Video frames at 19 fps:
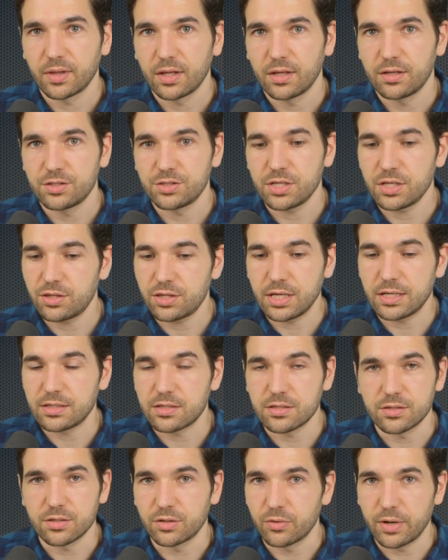She thinks
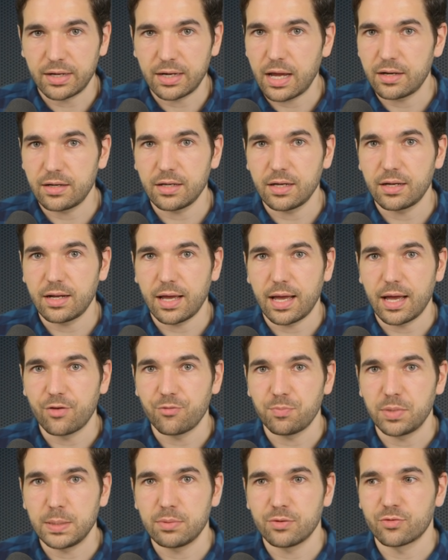it's a great idea to have
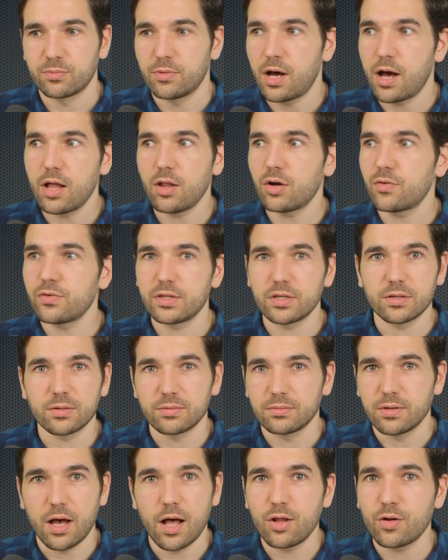people from all
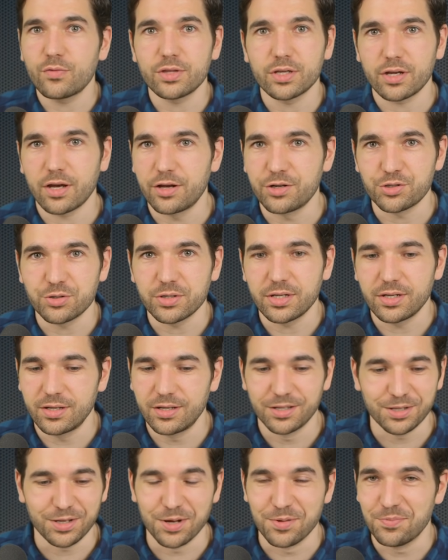over the country
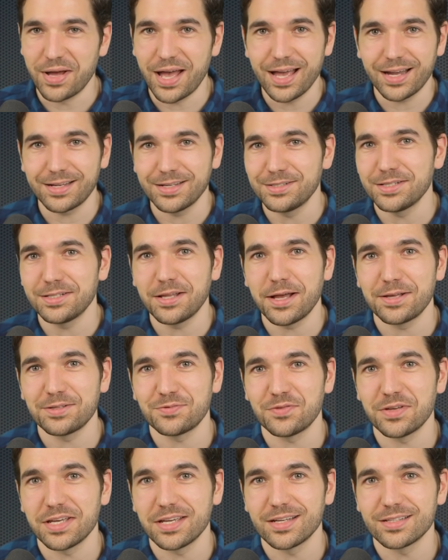come back into Las
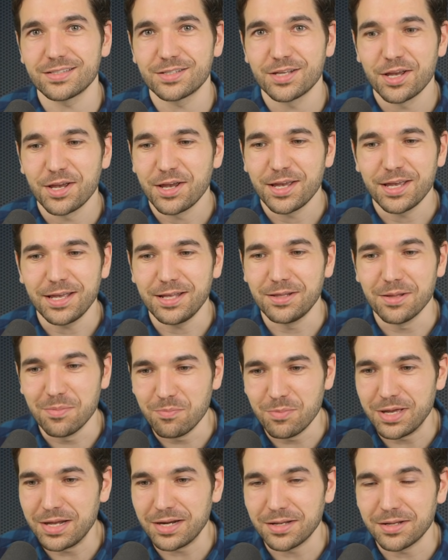Vegas in the
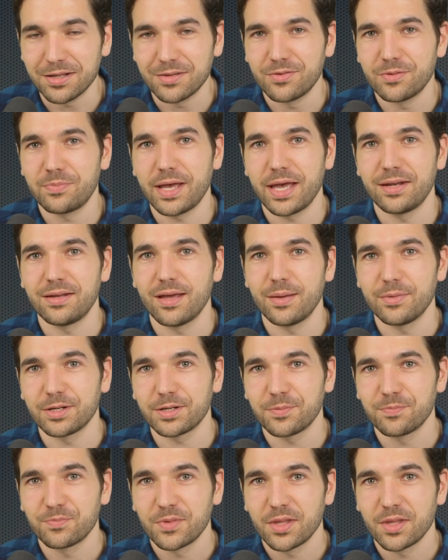middle of a pandemic.